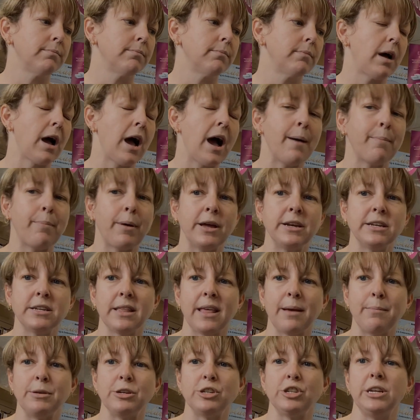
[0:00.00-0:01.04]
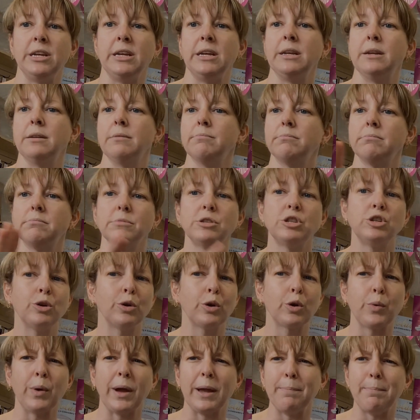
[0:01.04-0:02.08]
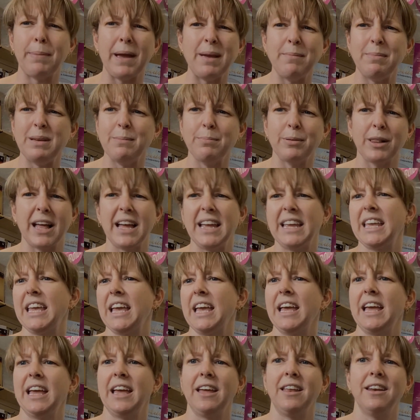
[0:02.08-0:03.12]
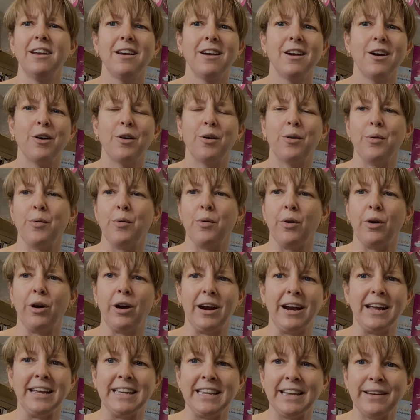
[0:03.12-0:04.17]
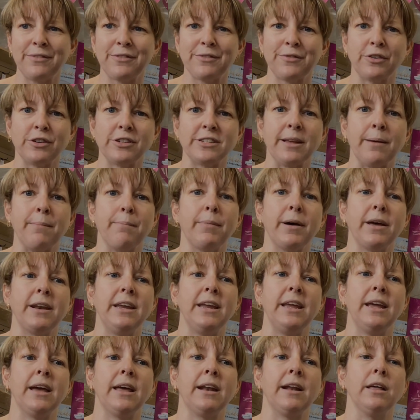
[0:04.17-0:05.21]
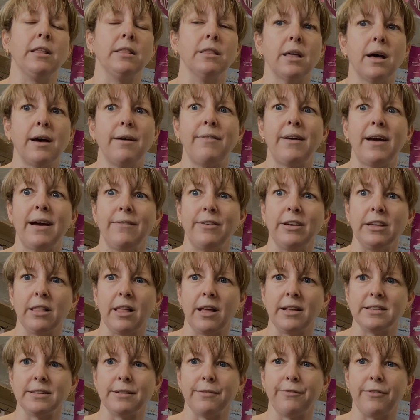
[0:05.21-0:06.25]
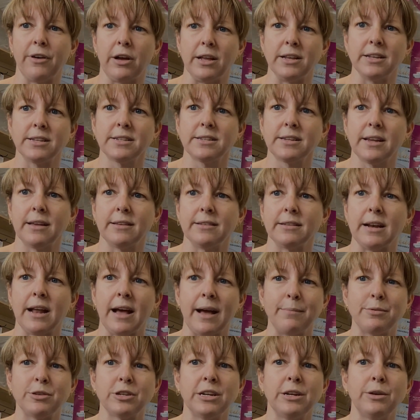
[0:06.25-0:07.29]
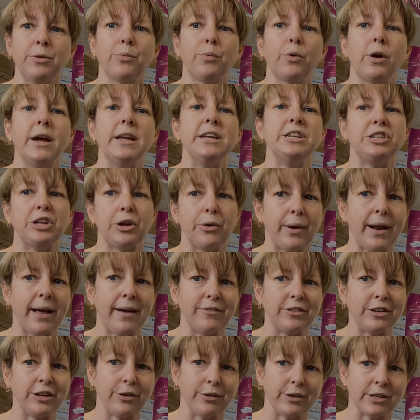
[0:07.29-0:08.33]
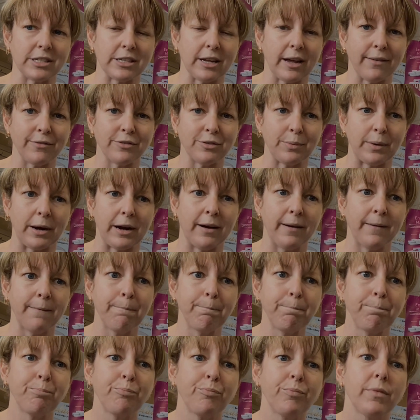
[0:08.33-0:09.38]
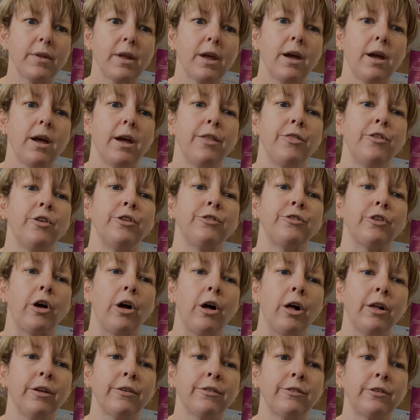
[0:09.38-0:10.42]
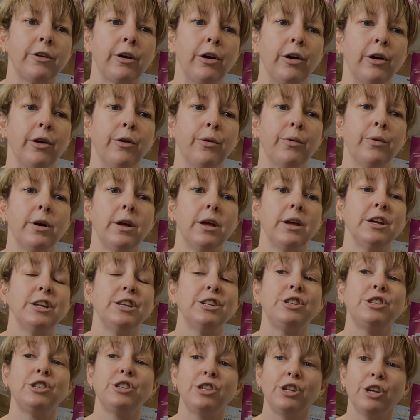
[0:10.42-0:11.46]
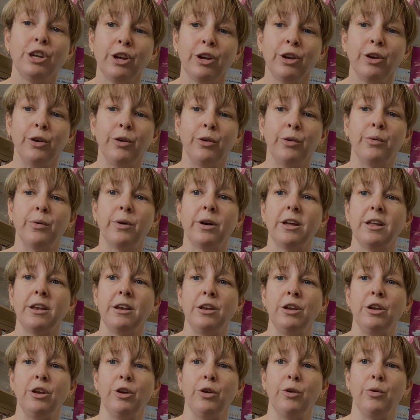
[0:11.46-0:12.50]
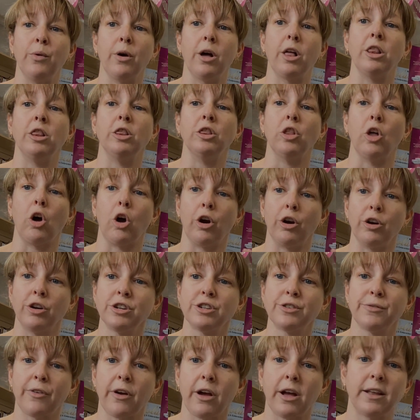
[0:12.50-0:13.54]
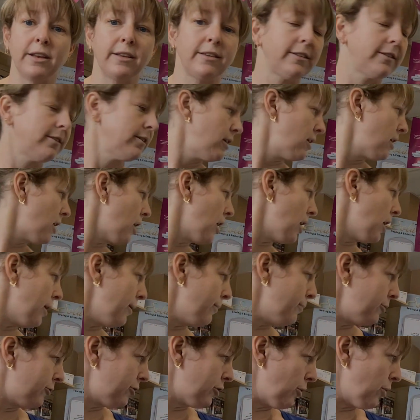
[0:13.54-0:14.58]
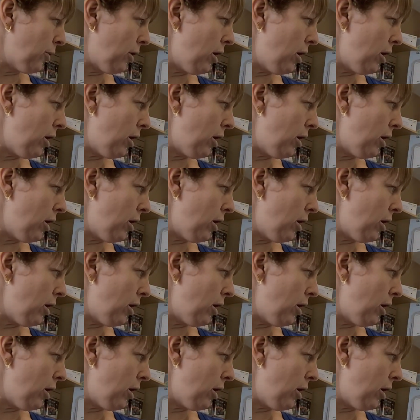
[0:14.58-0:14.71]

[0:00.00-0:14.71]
hop onto that machine and do a quick baby blanket or a gift for somebody. And I love having lots of fonts as an option where I don't have to go to software. There's also two new large fonts. Um, so